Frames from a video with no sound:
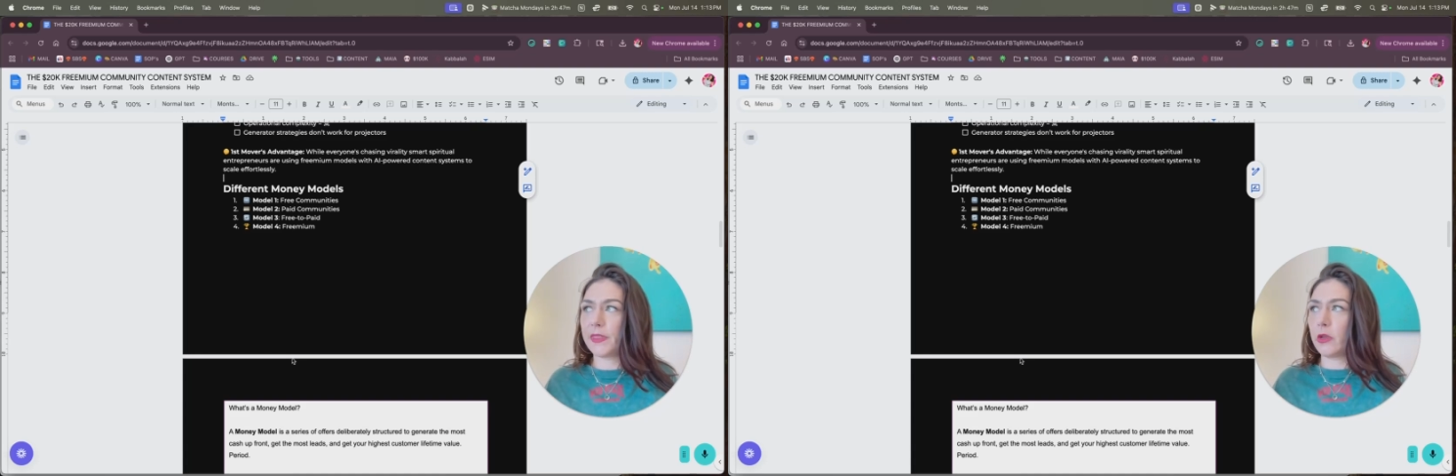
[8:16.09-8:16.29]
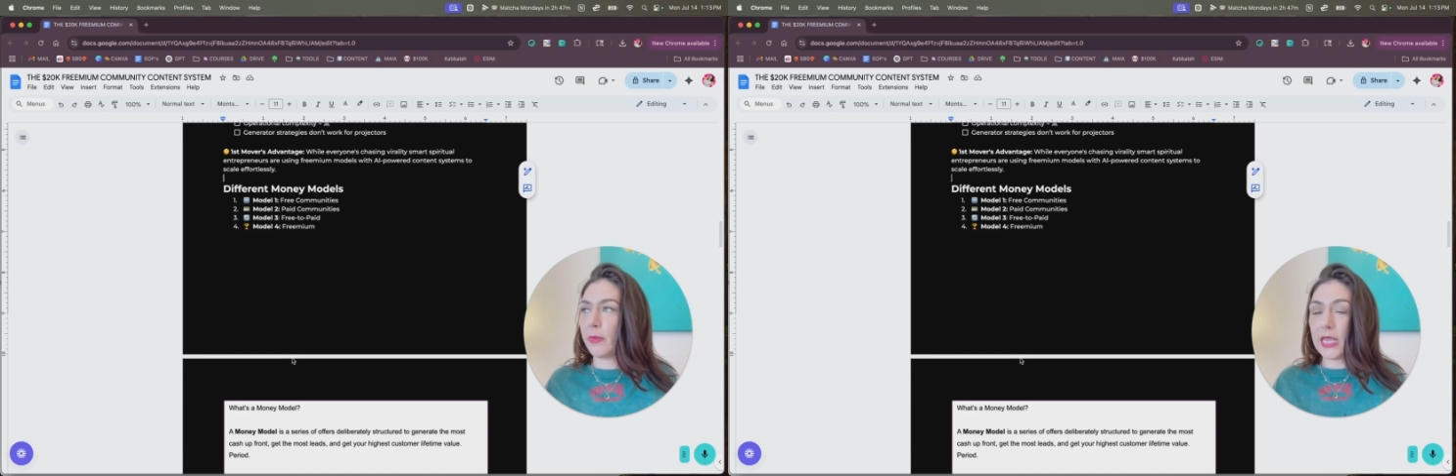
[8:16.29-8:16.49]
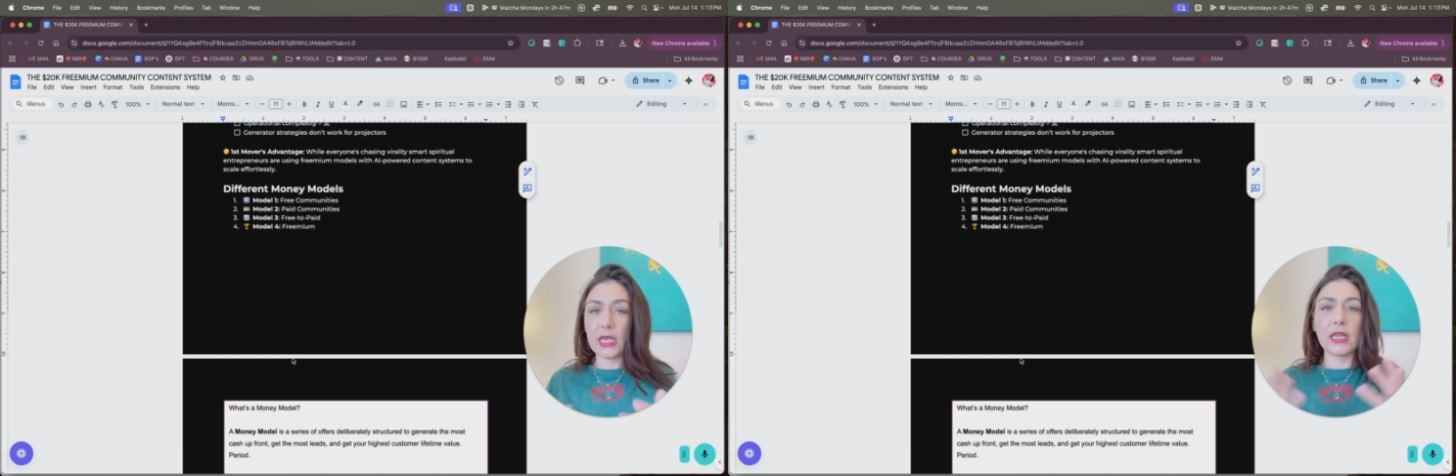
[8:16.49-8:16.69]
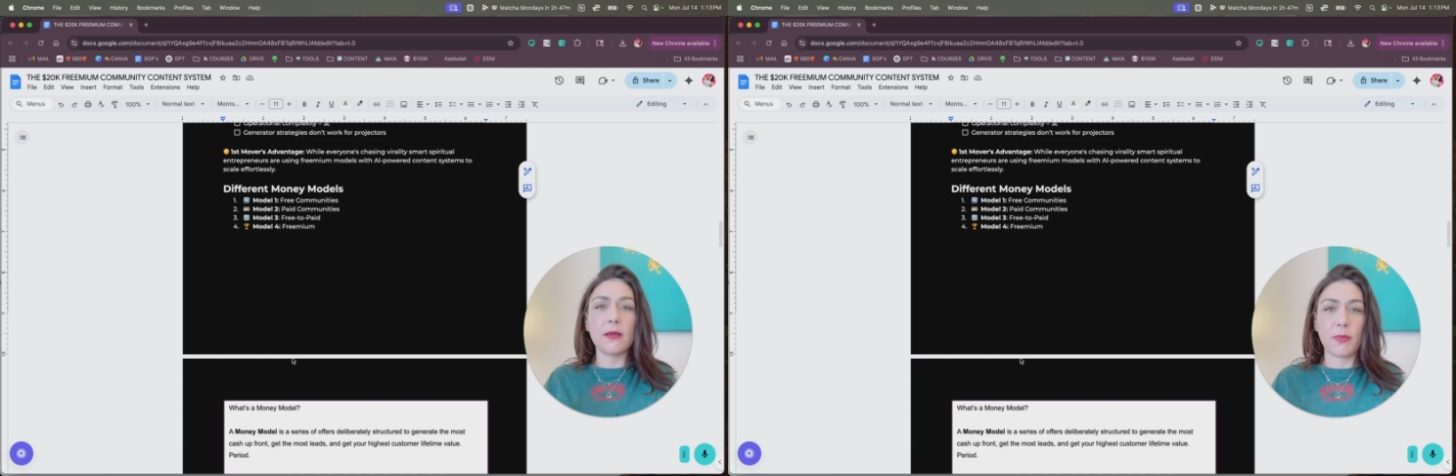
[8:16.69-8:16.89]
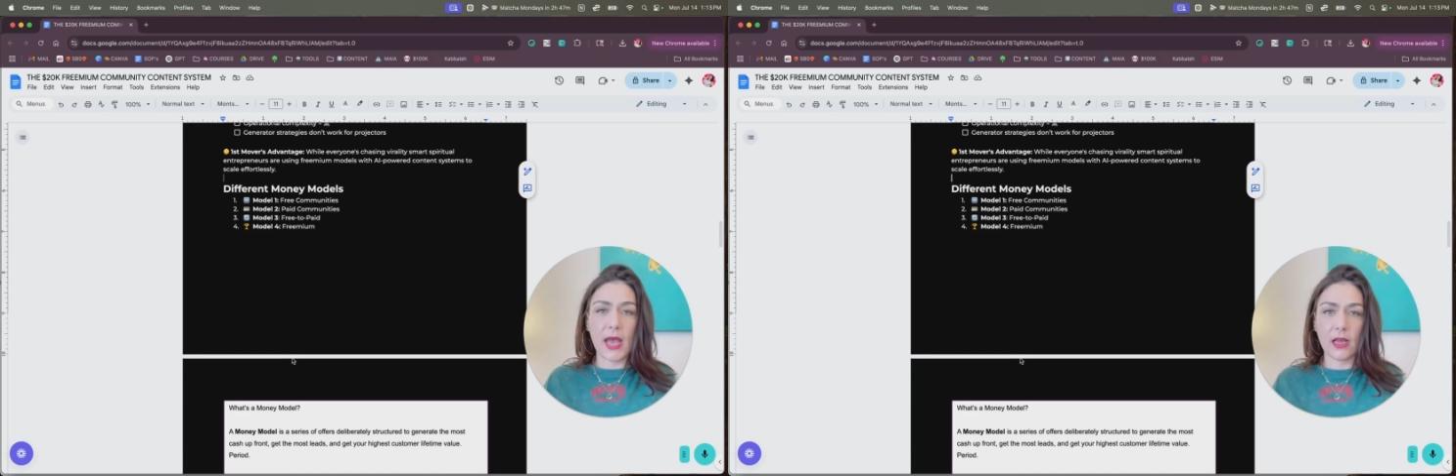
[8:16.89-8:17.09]
You're making an
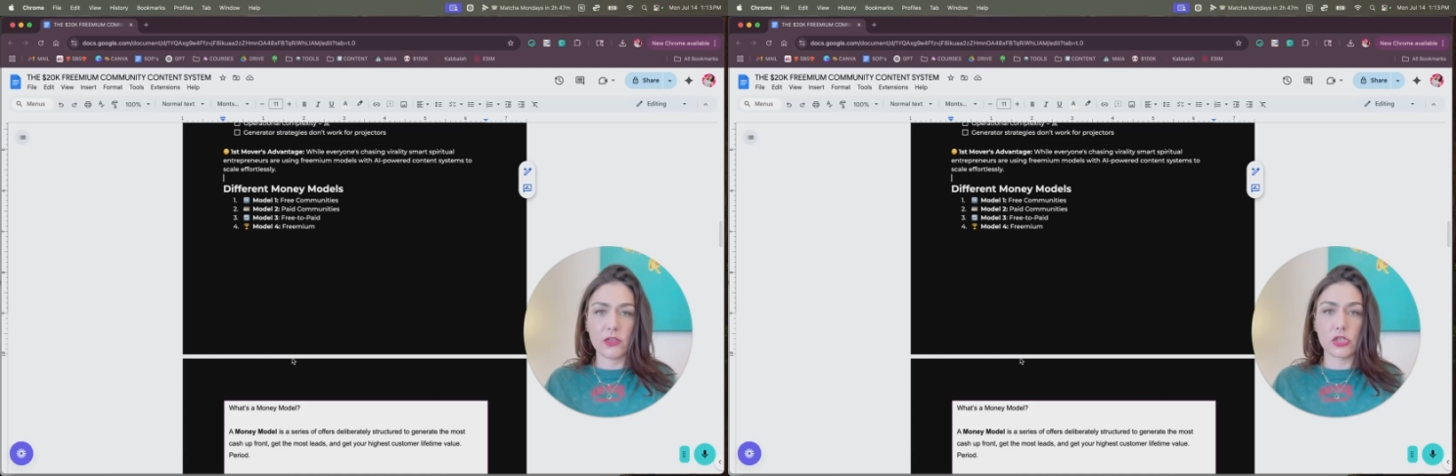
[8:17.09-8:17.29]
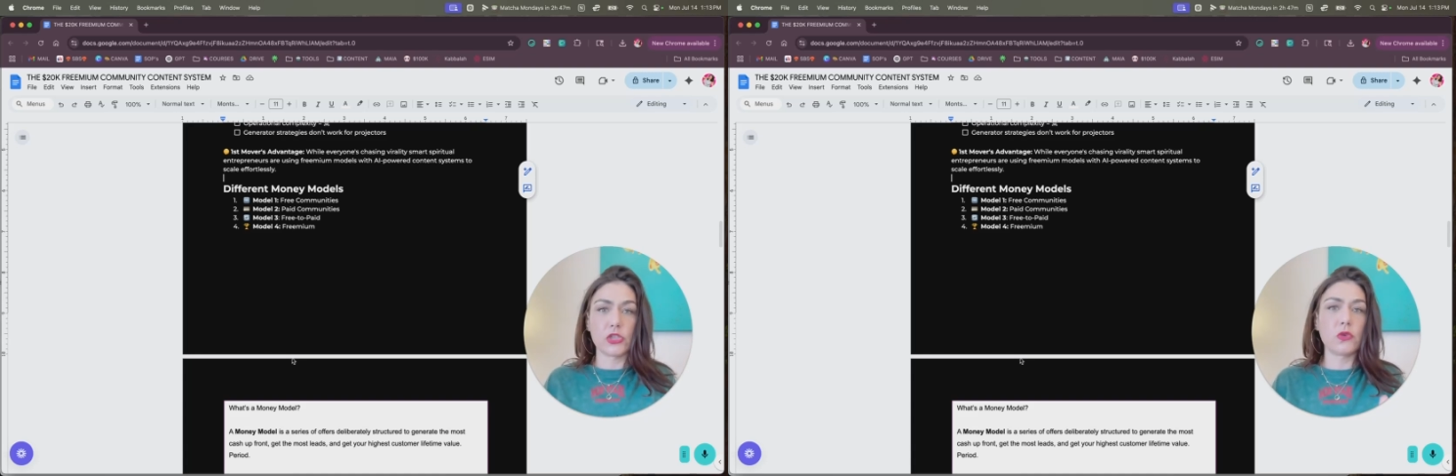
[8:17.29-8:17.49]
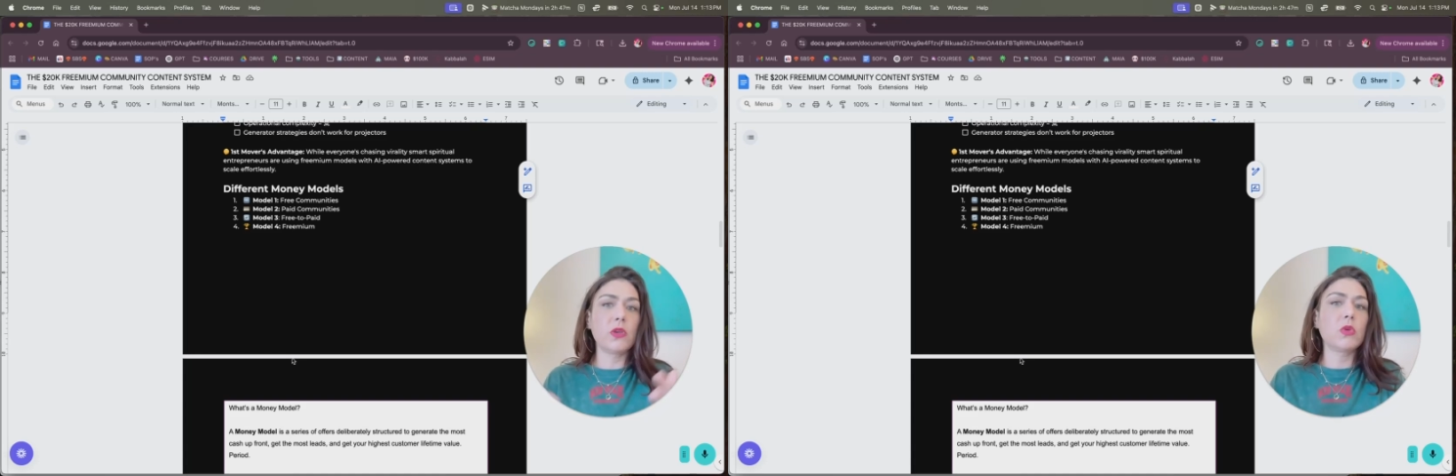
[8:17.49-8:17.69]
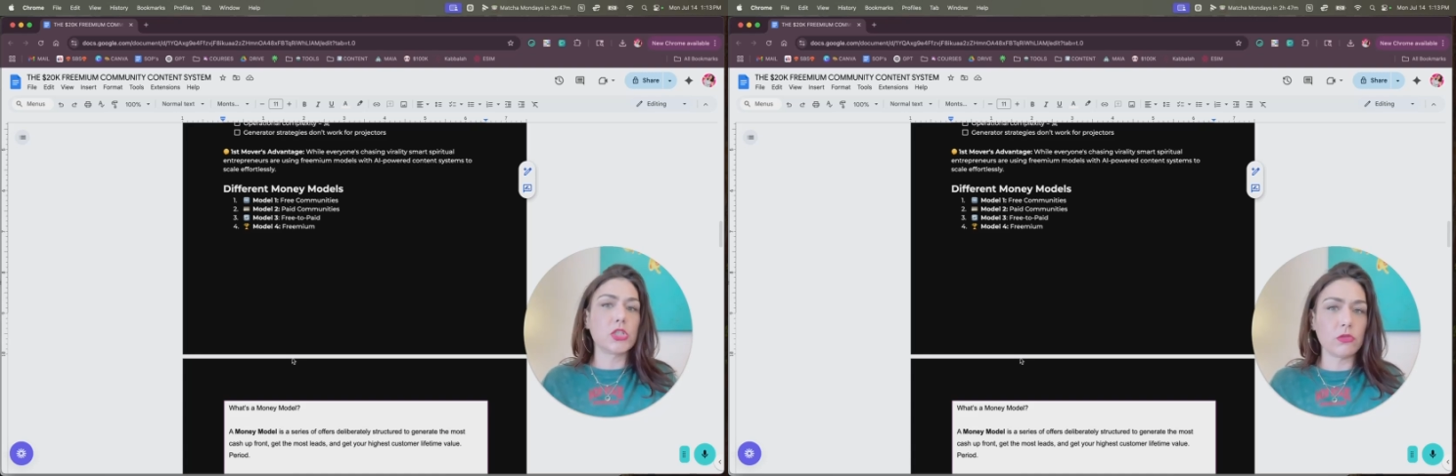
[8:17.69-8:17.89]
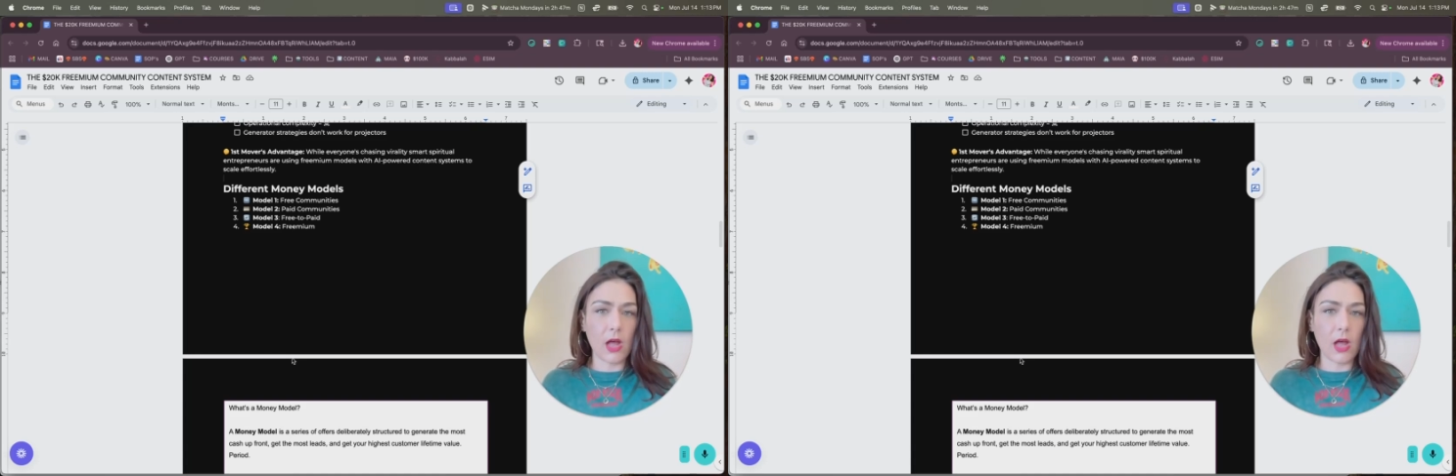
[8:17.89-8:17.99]
impact, you're doing what you